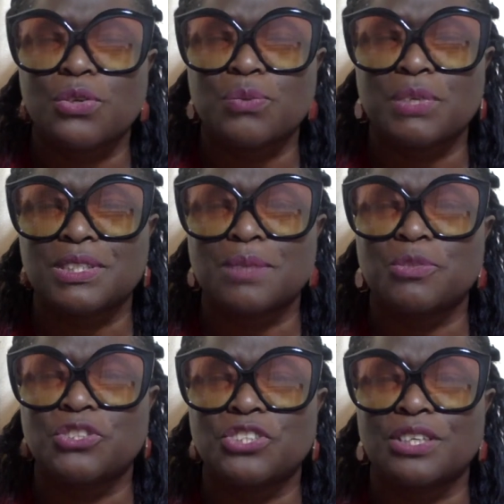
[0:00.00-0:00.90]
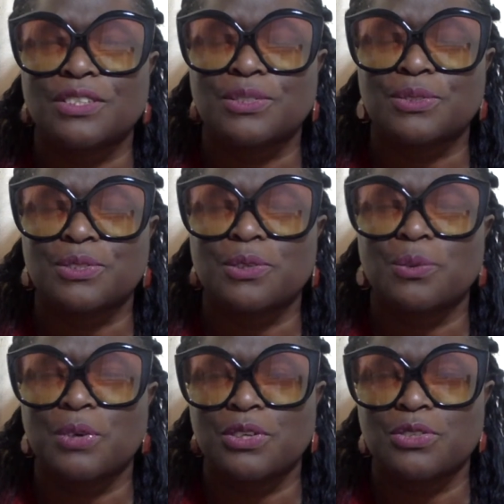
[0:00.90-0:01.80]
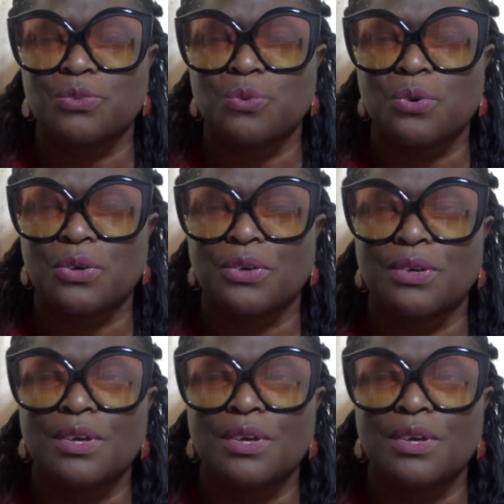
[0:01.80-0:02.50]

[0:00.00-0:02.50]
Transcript: some SWGA Sickle Cell Awareness water.